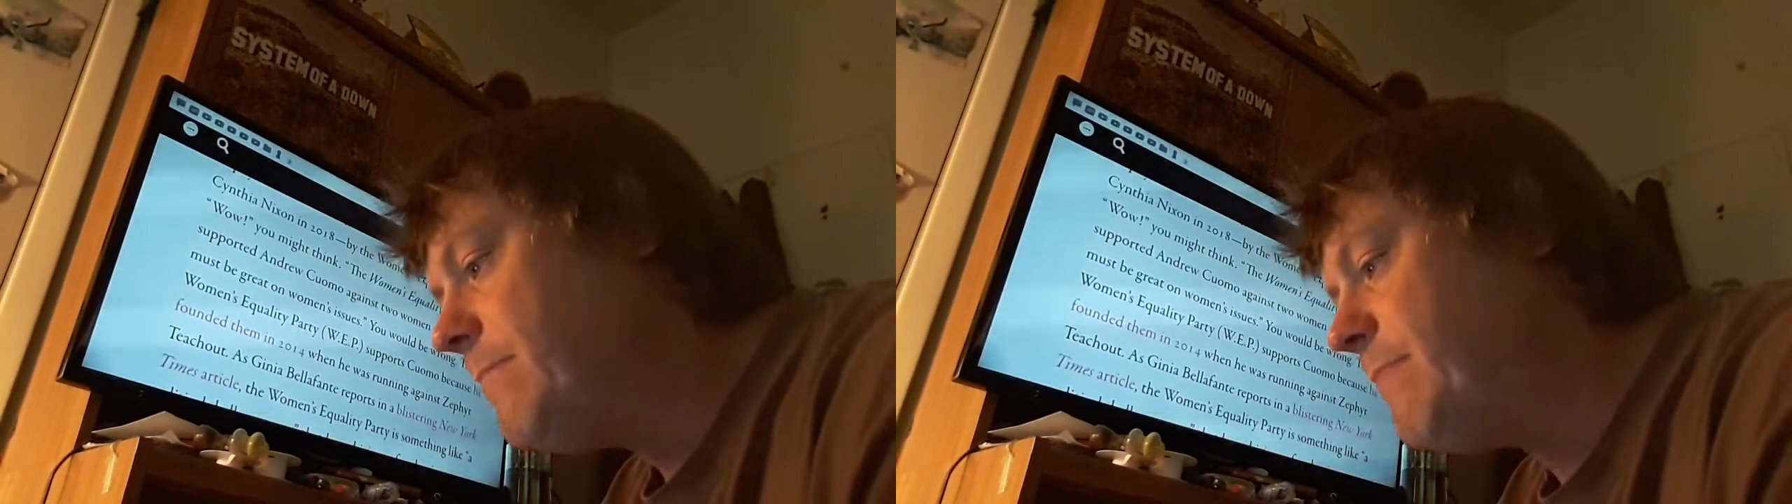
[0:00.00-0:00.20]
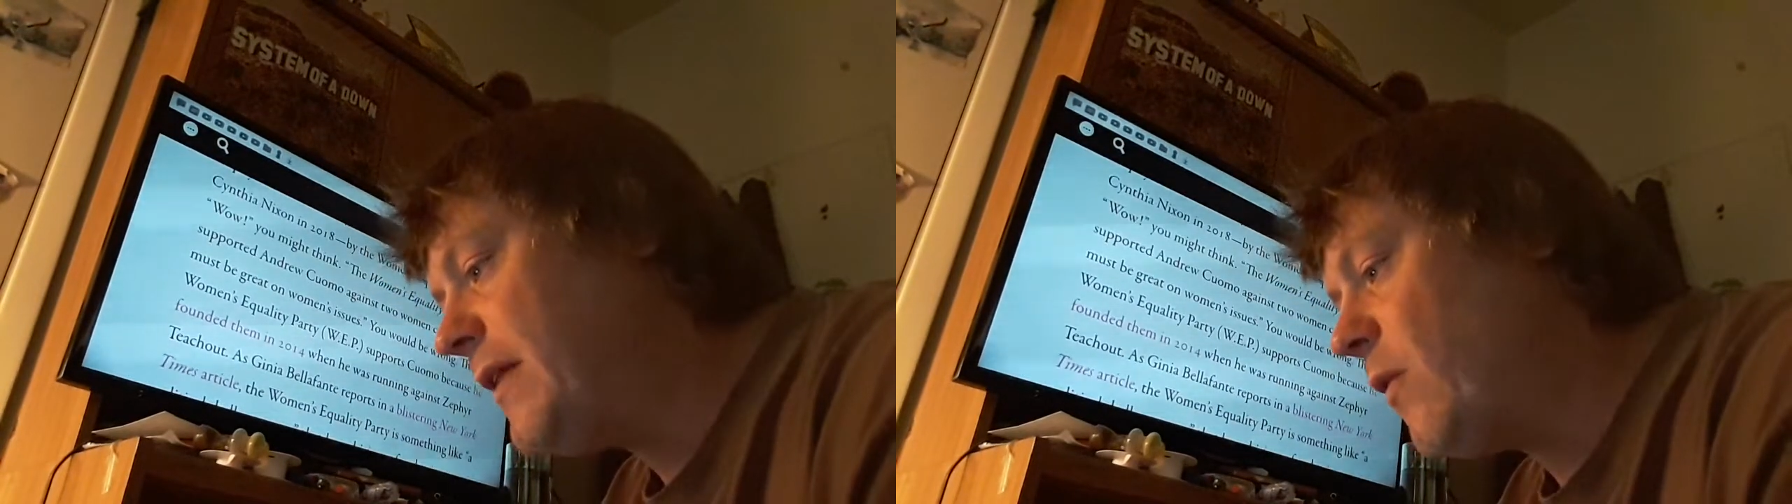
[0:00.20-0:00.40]

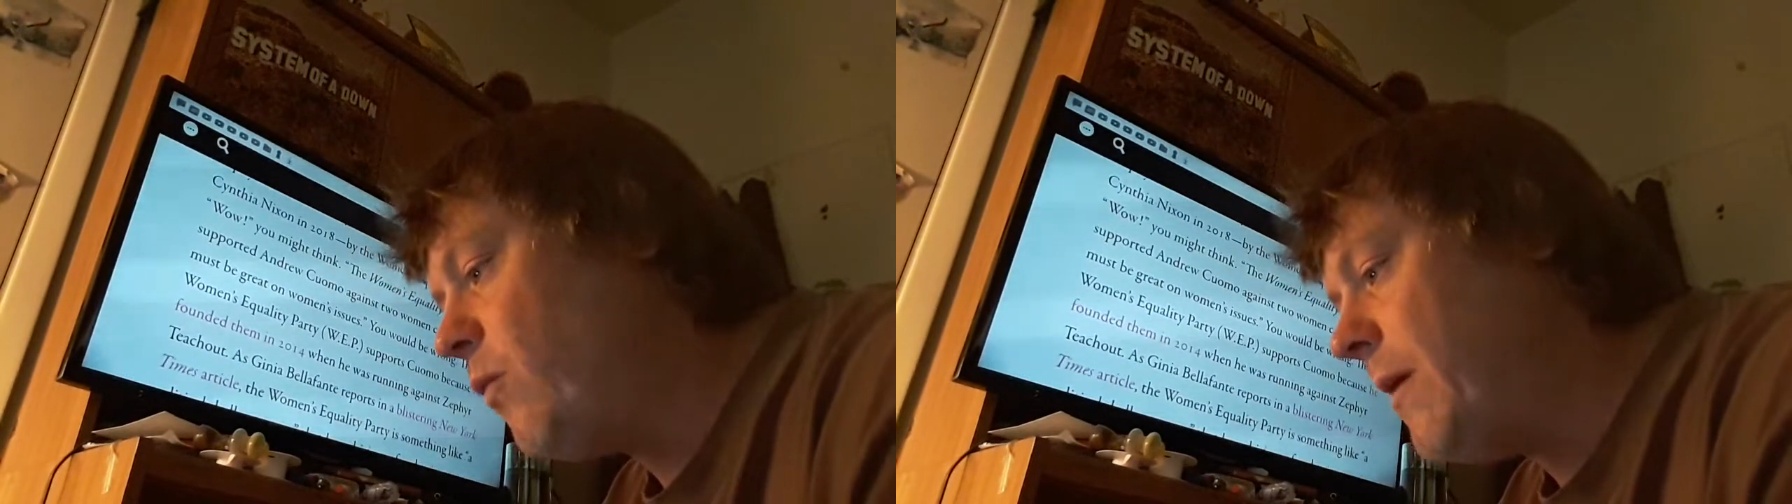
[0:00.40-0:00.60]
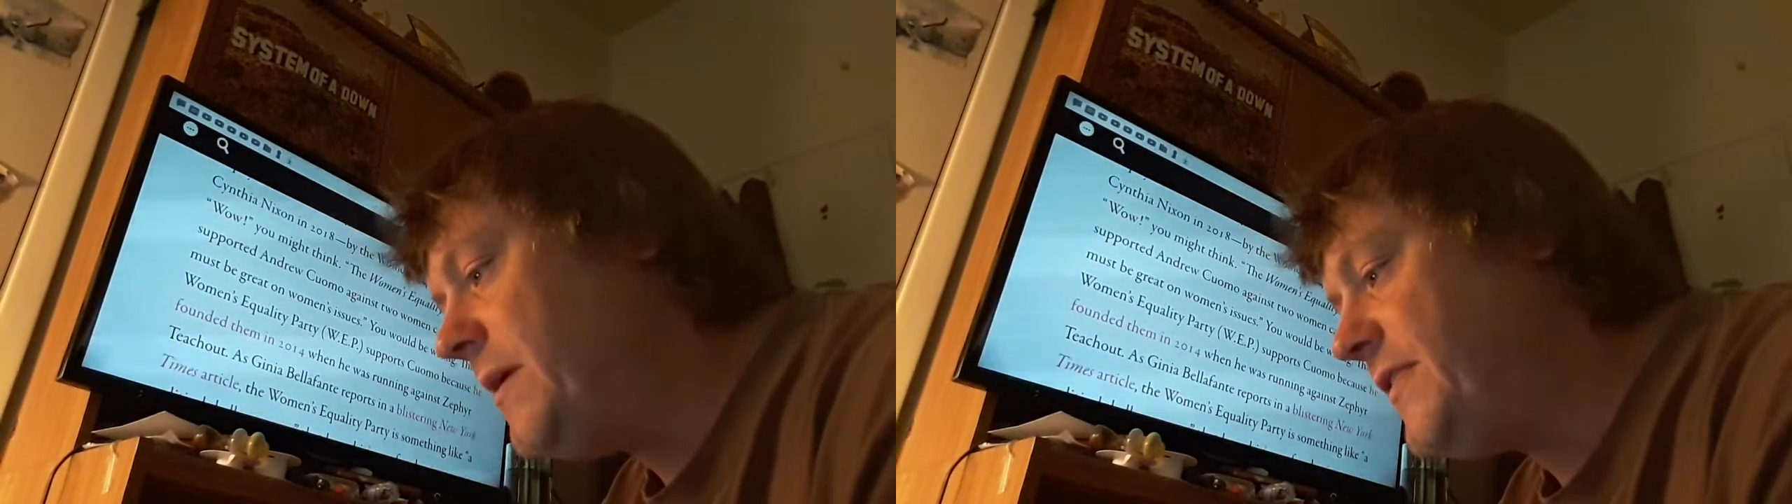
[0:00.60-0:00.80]
by the
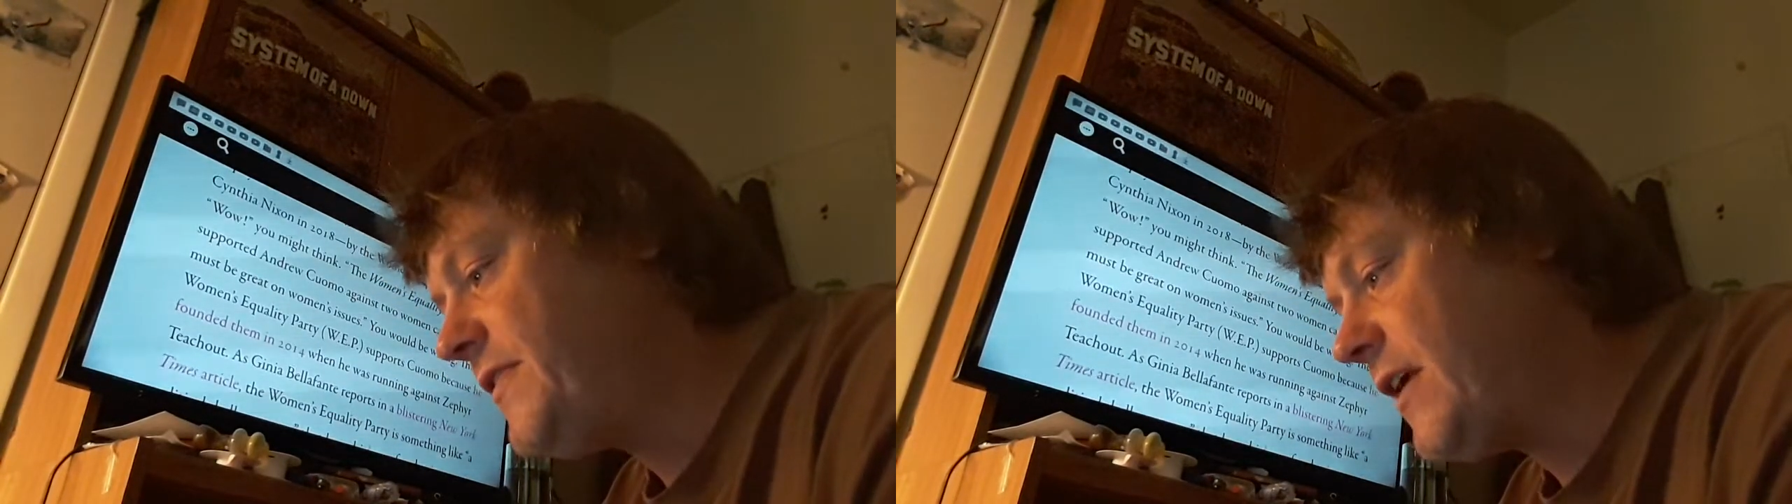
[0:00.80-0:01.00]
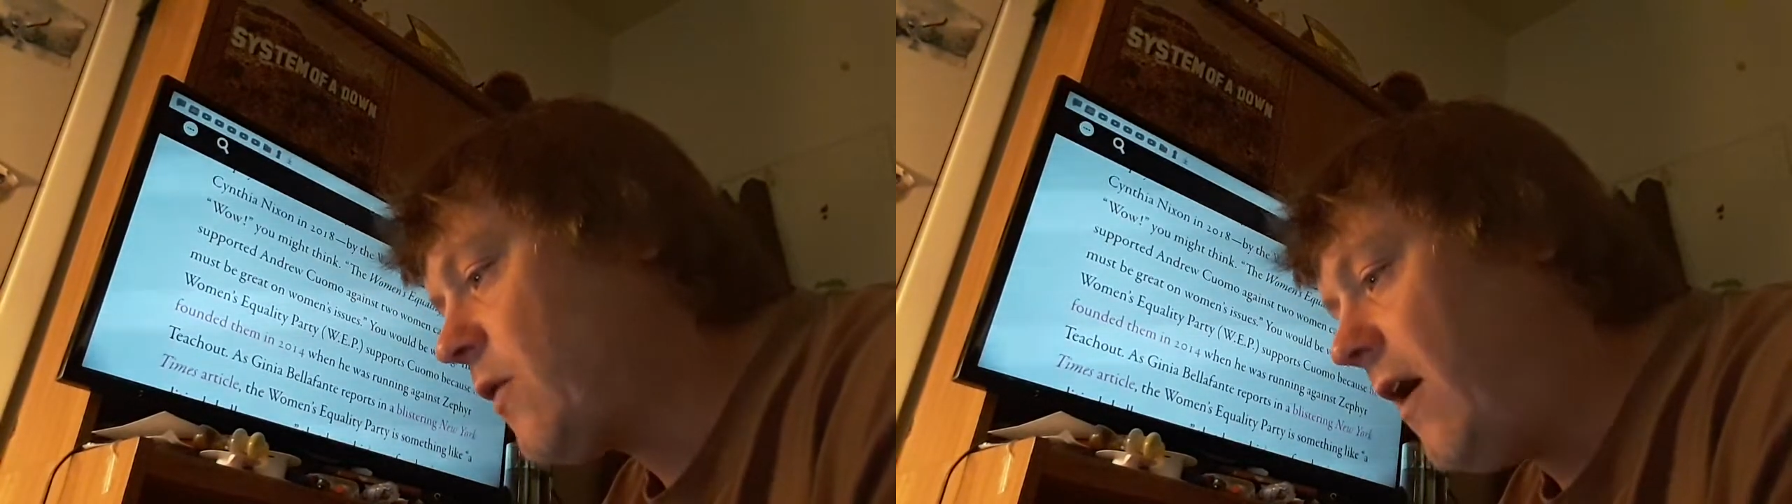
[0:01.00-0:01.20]

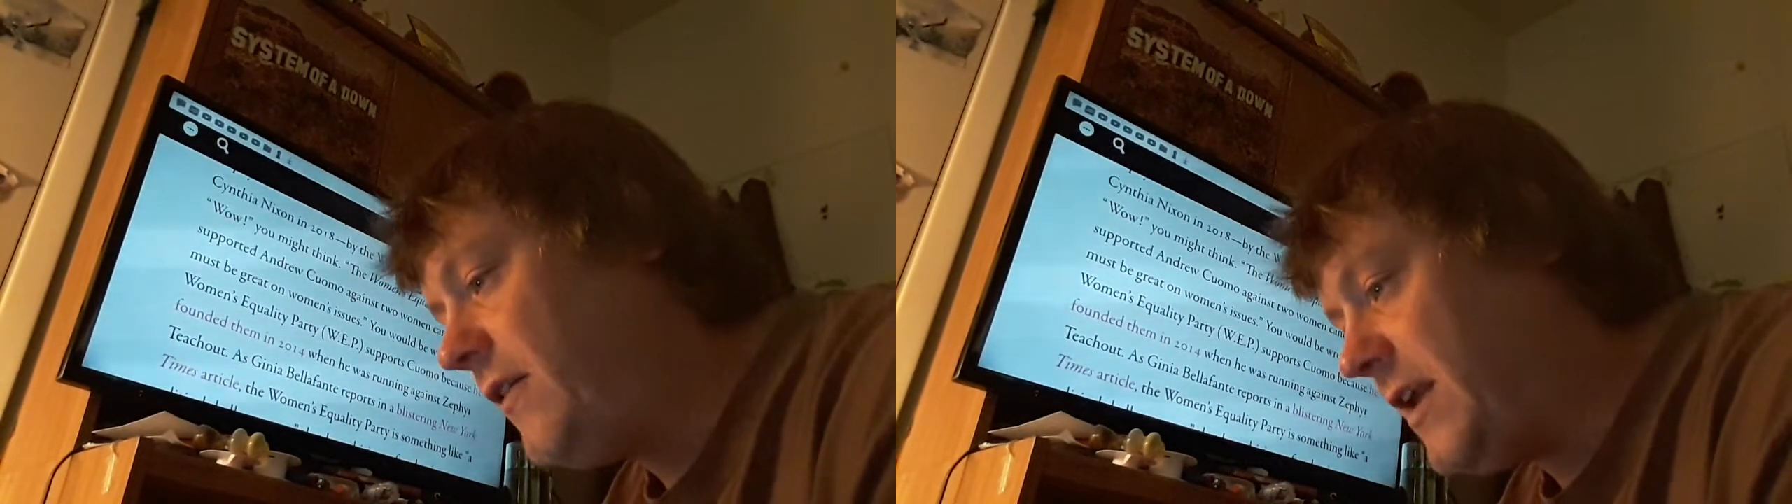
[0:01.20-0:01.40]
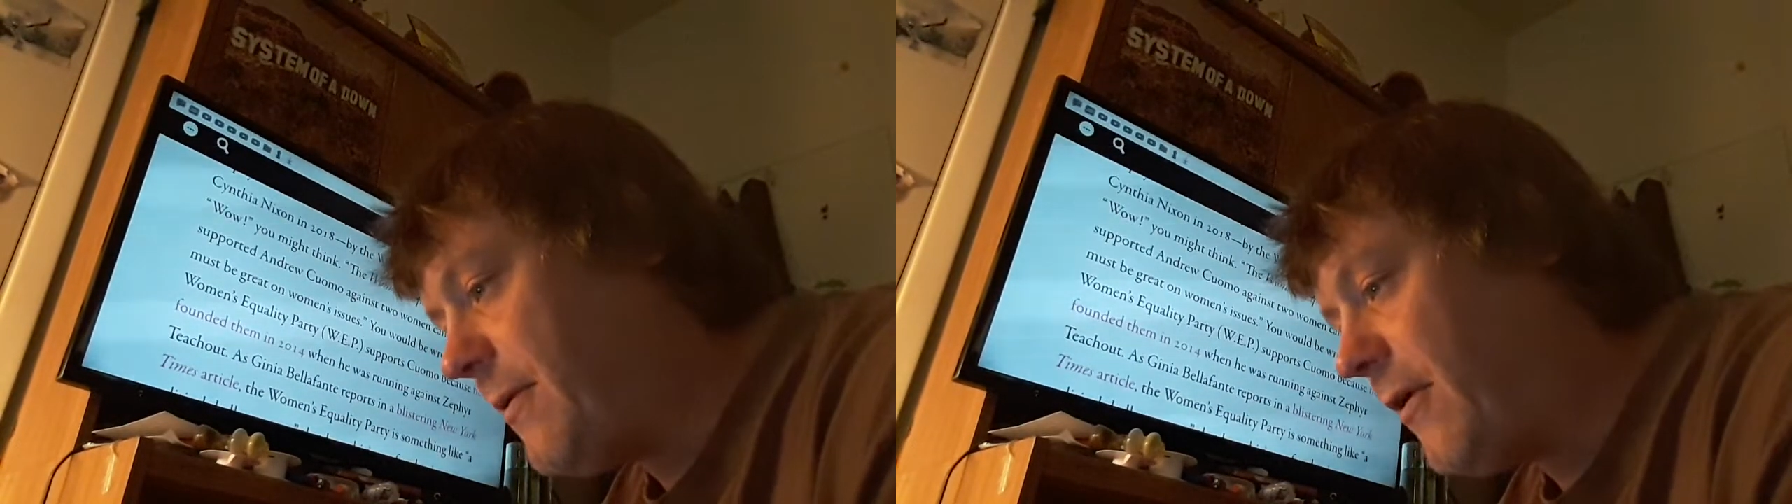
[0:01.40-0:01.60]
Women's
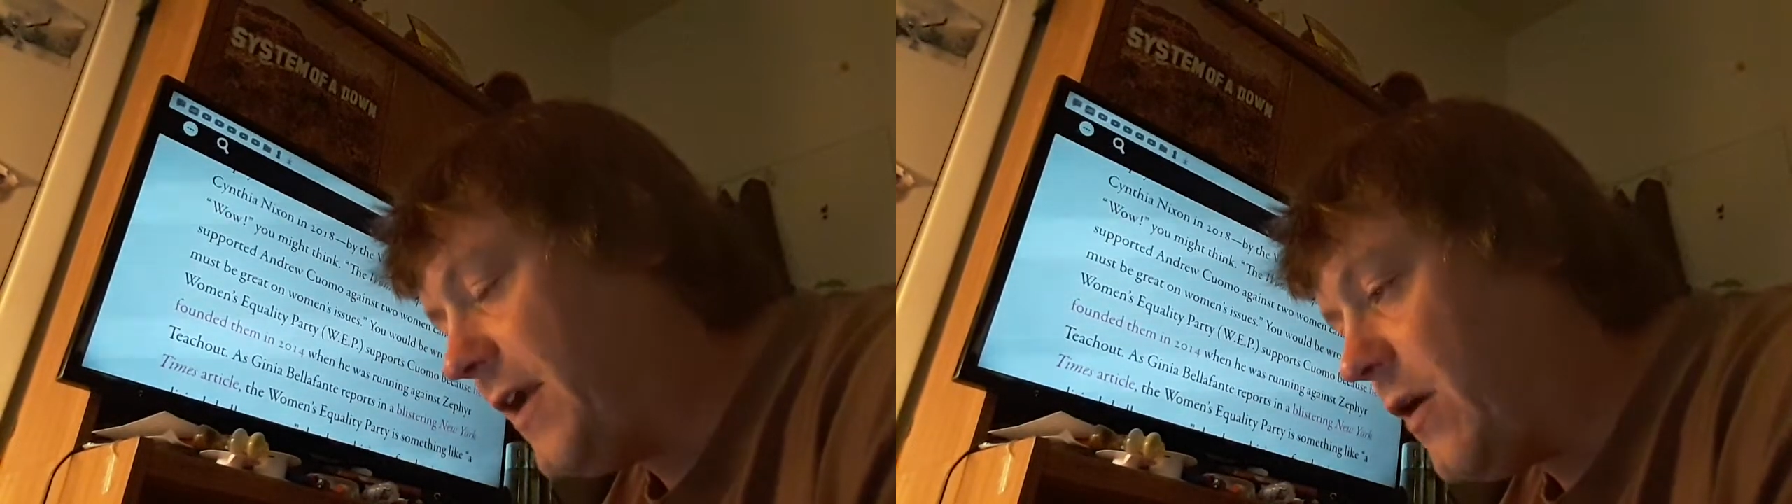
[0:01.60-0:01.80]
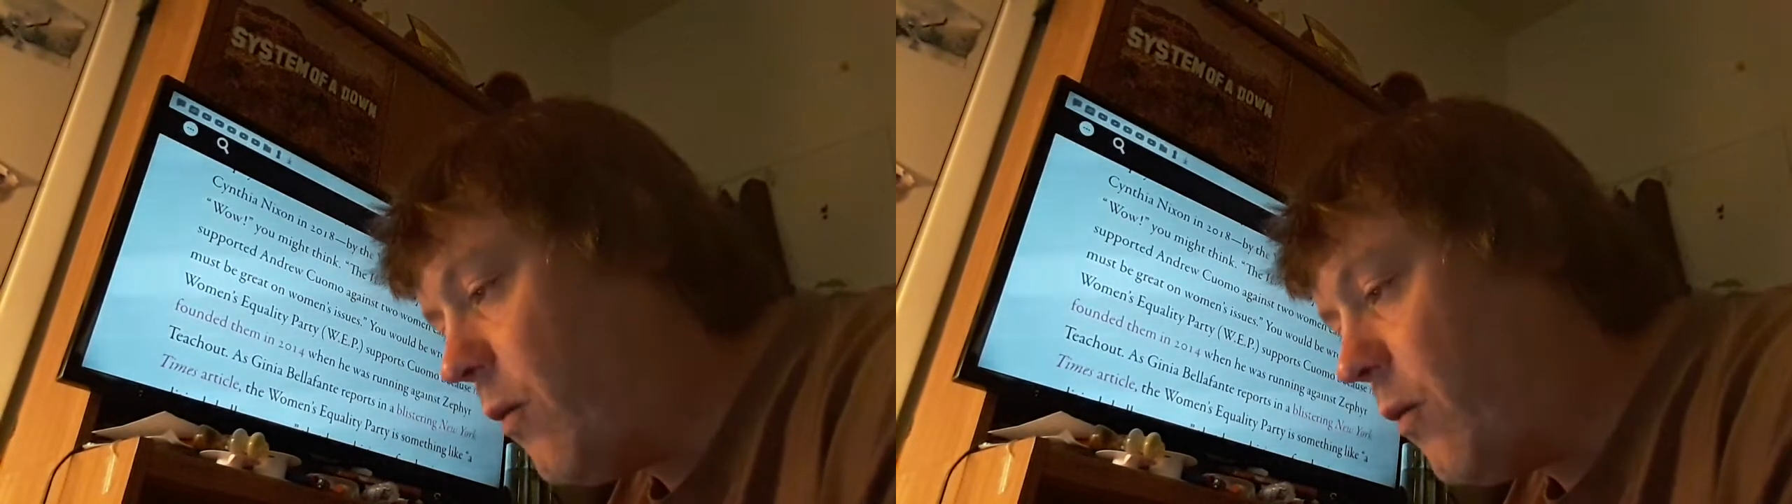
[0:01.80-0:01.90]
Equality Party.